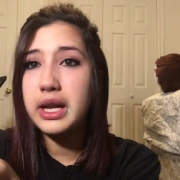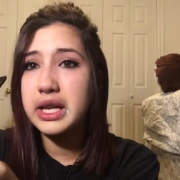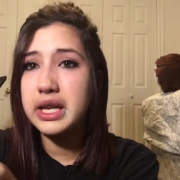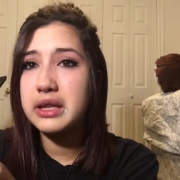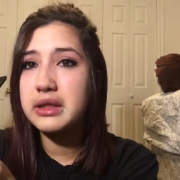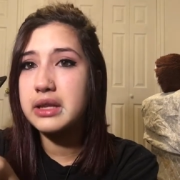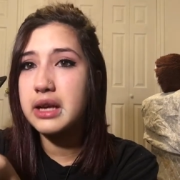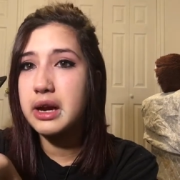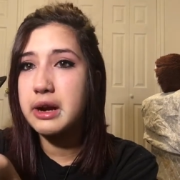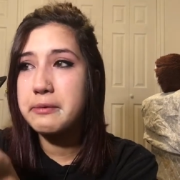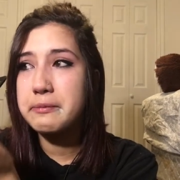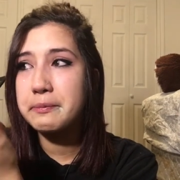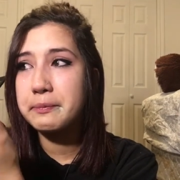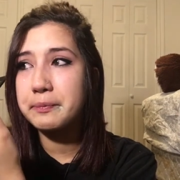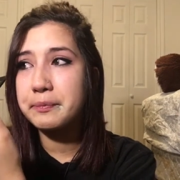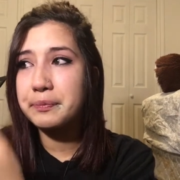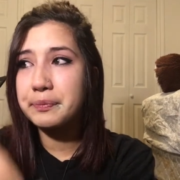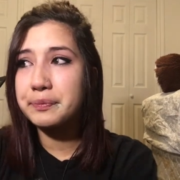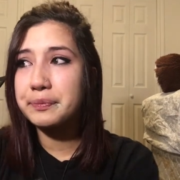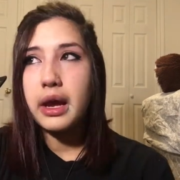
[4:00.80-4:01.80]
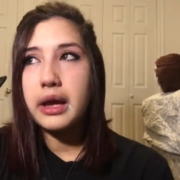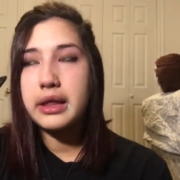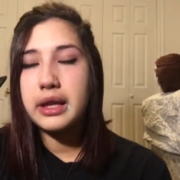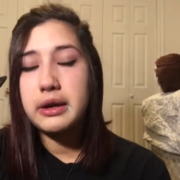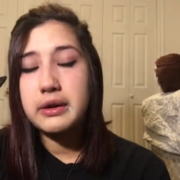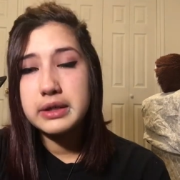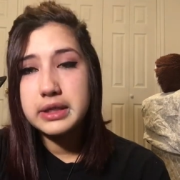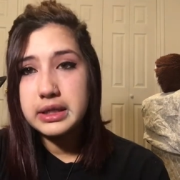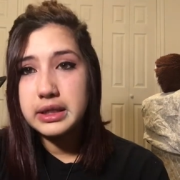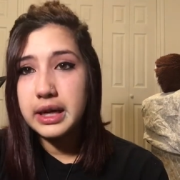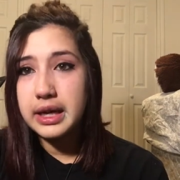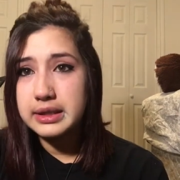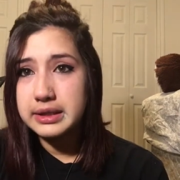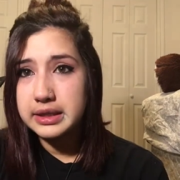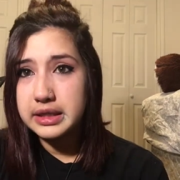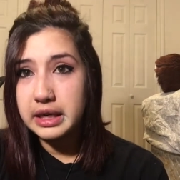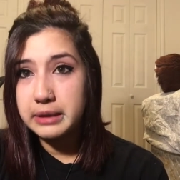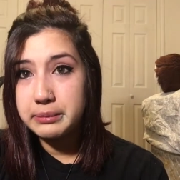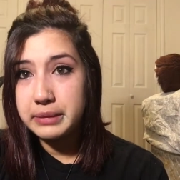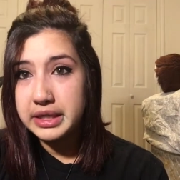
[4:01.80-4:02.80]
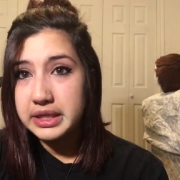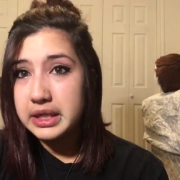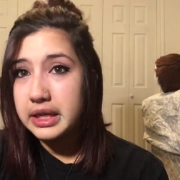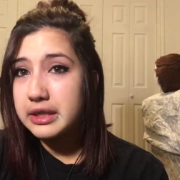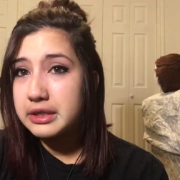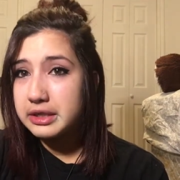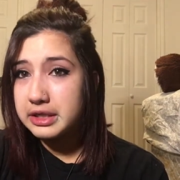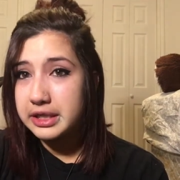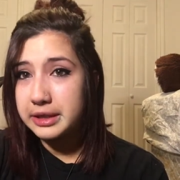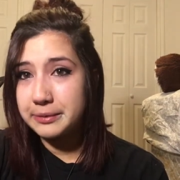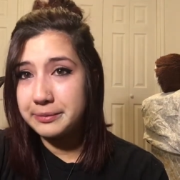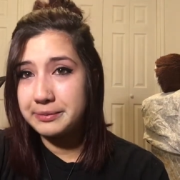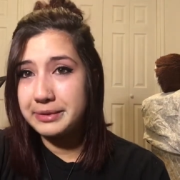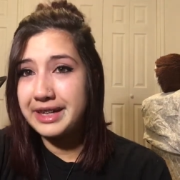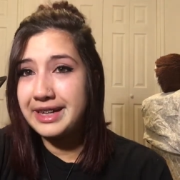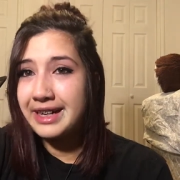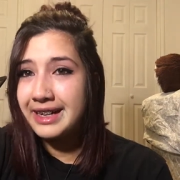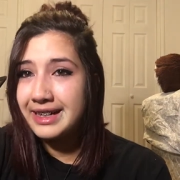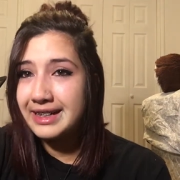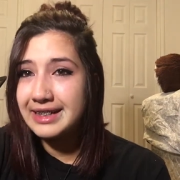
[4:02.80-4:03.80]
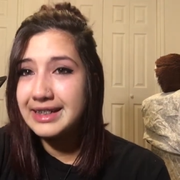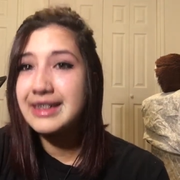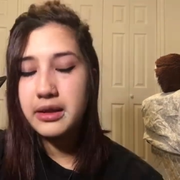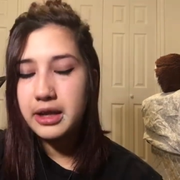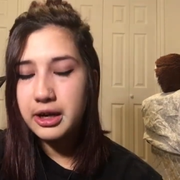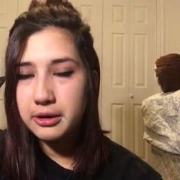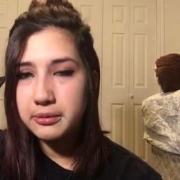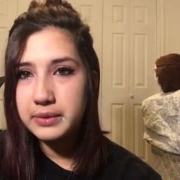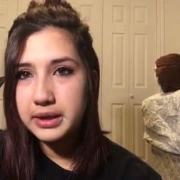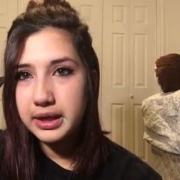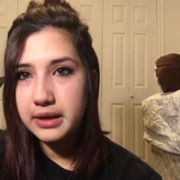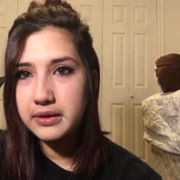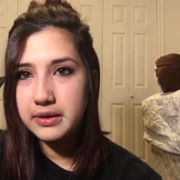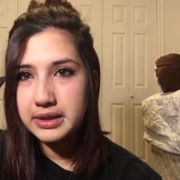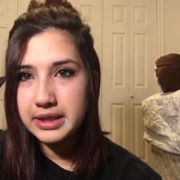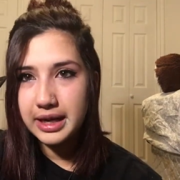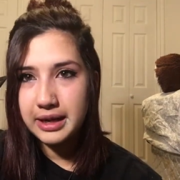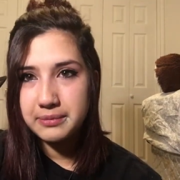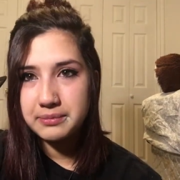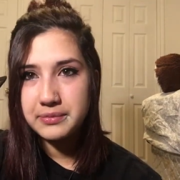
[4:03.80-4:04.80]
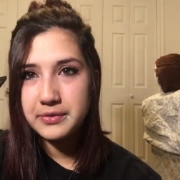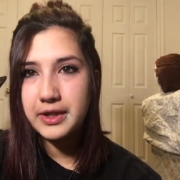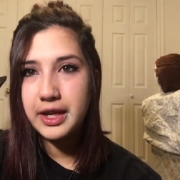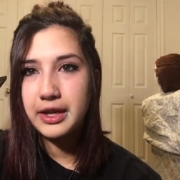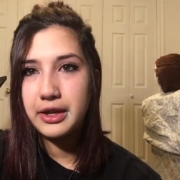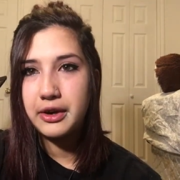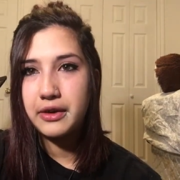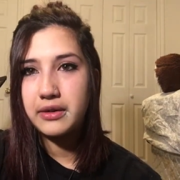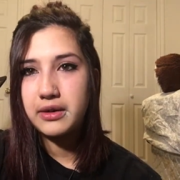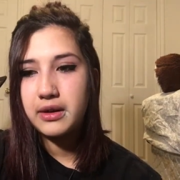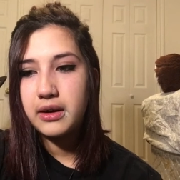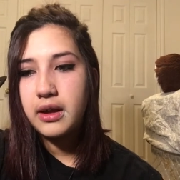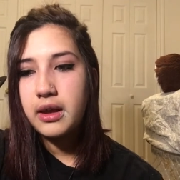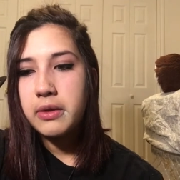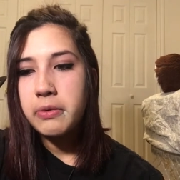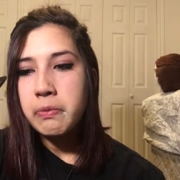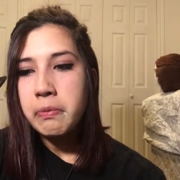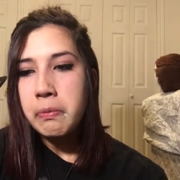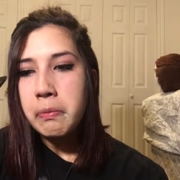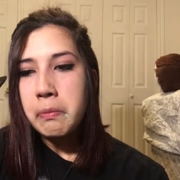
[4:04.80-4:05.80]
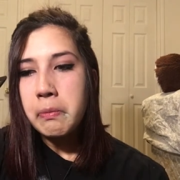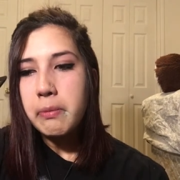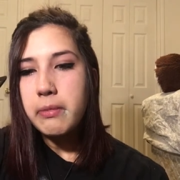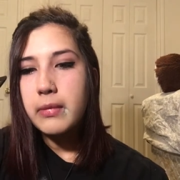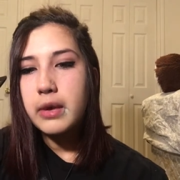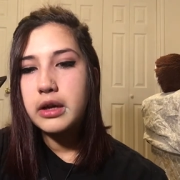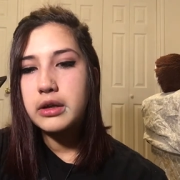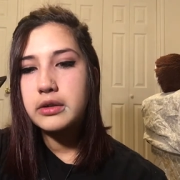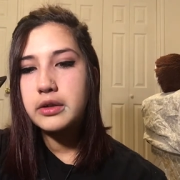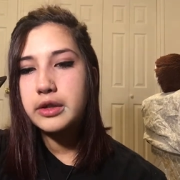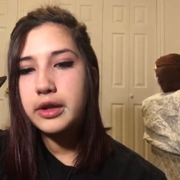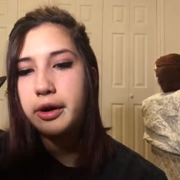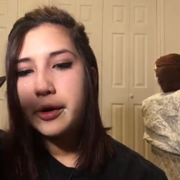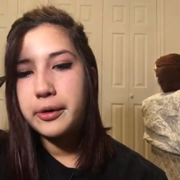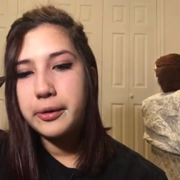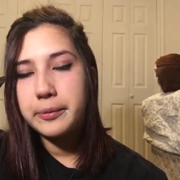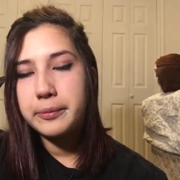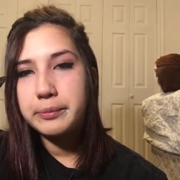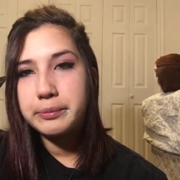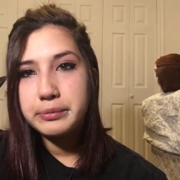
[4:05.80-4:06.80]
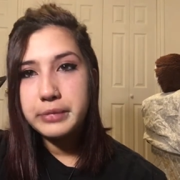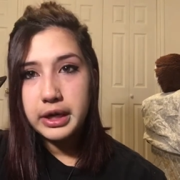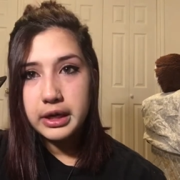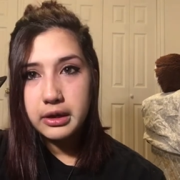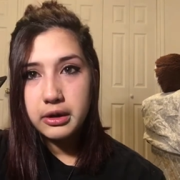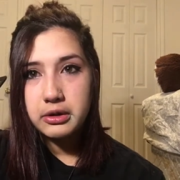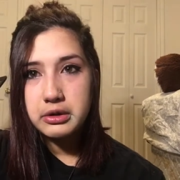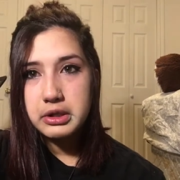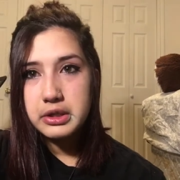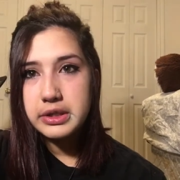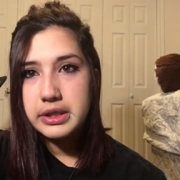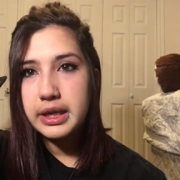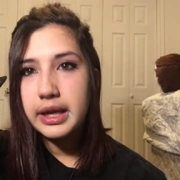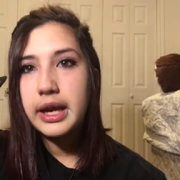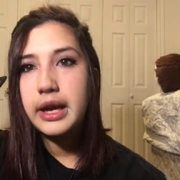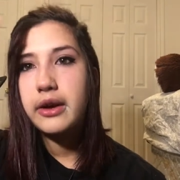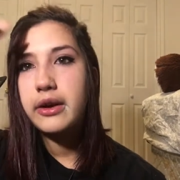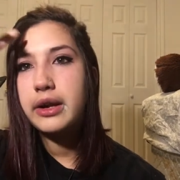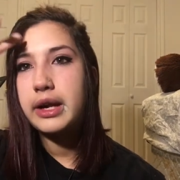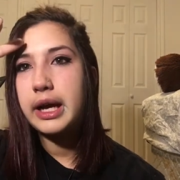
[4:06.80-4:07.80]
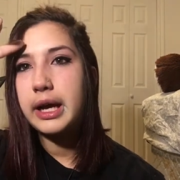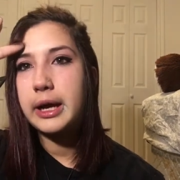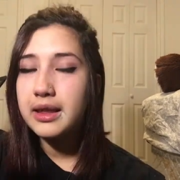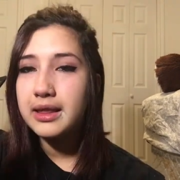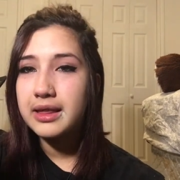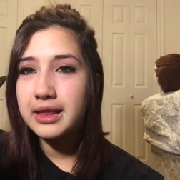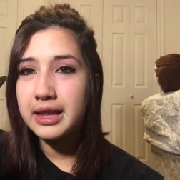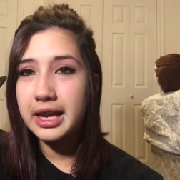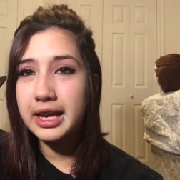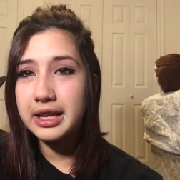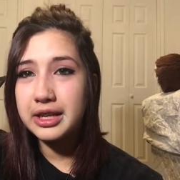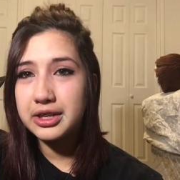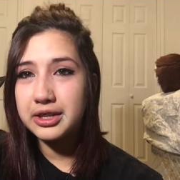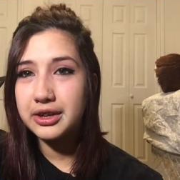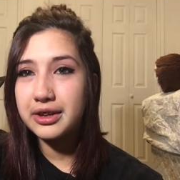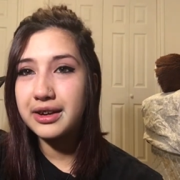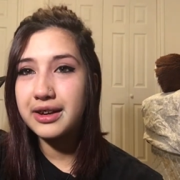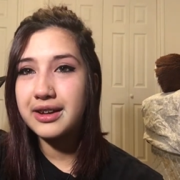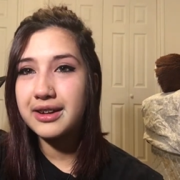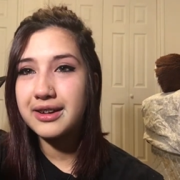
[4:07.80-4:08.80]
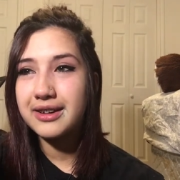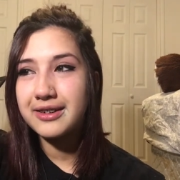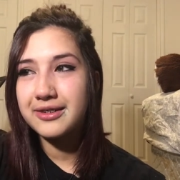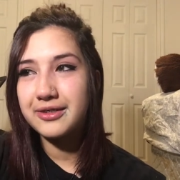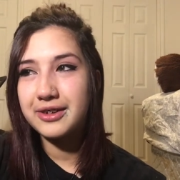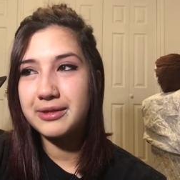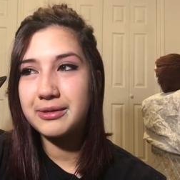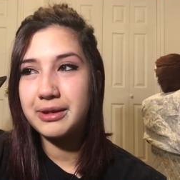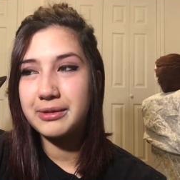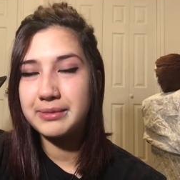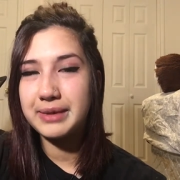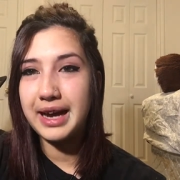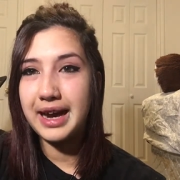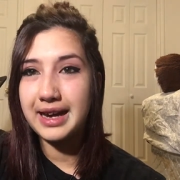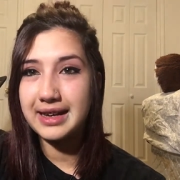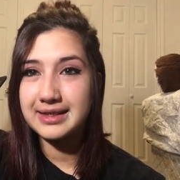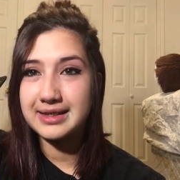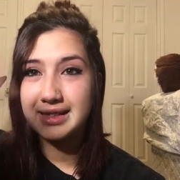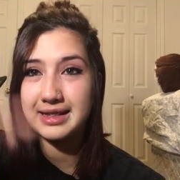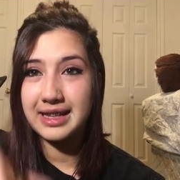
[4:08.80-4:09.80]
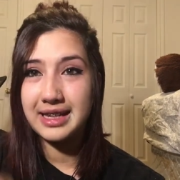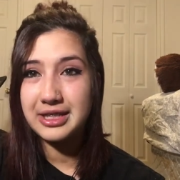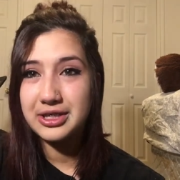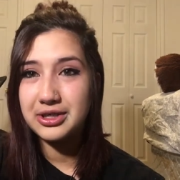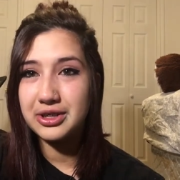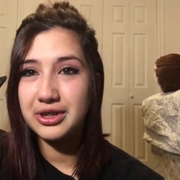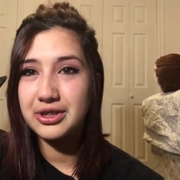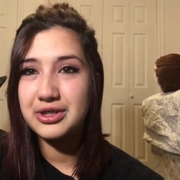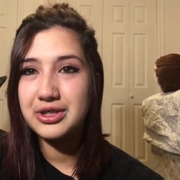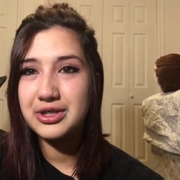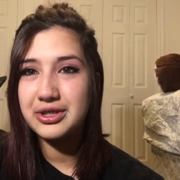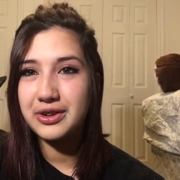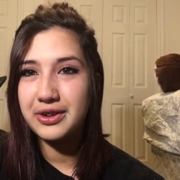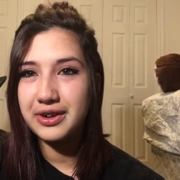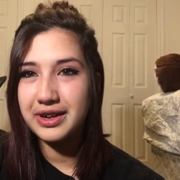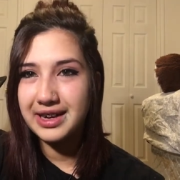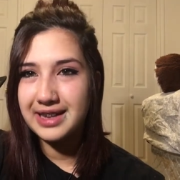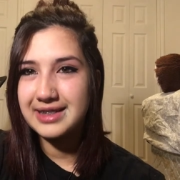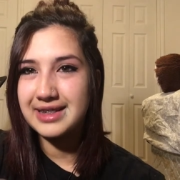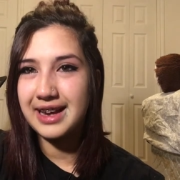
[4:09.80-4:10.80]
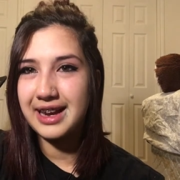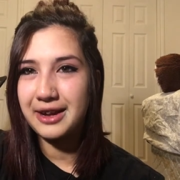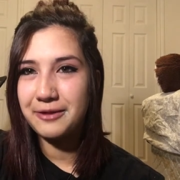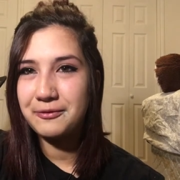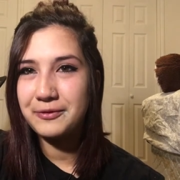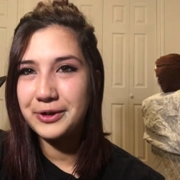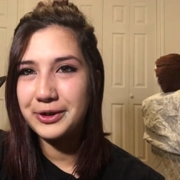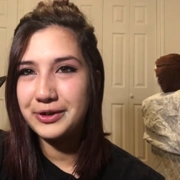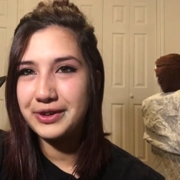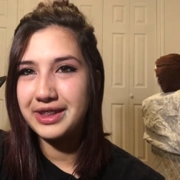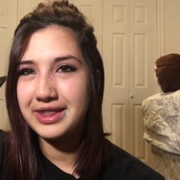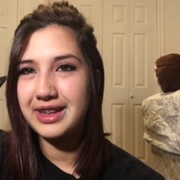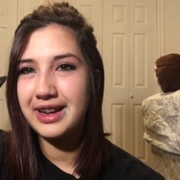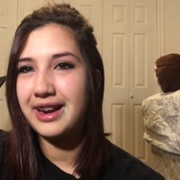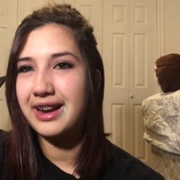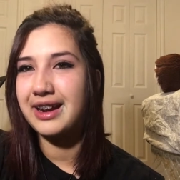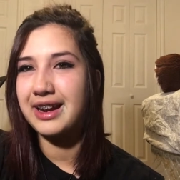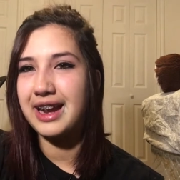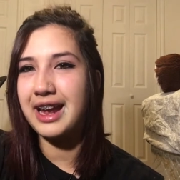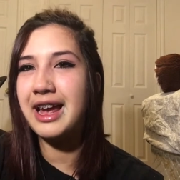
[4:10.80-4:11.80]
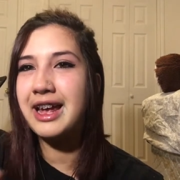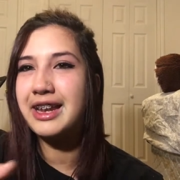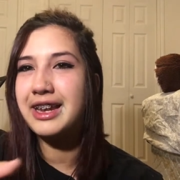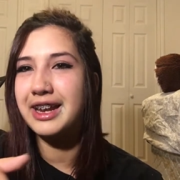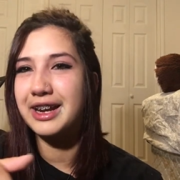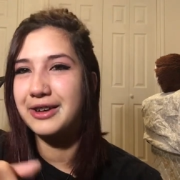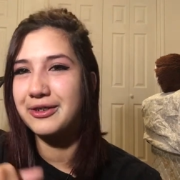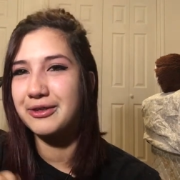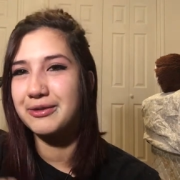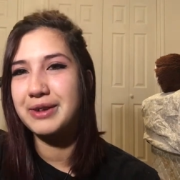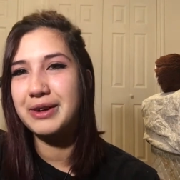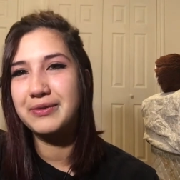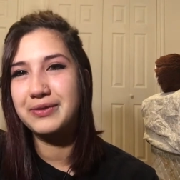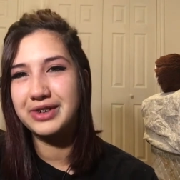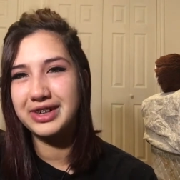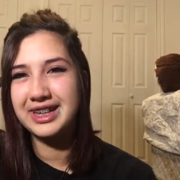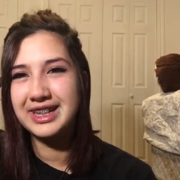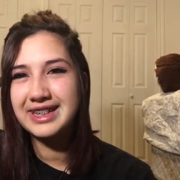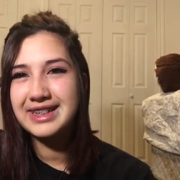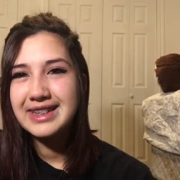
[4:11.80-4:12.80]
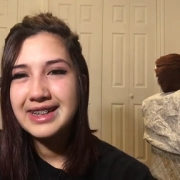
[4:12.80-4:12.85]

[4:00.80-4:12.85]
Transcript: in there, and that was the last time I touched him. There'll be other times, I know. So I go through security. They took one of my bags and they searched through it because I had food in there and I didn't remember.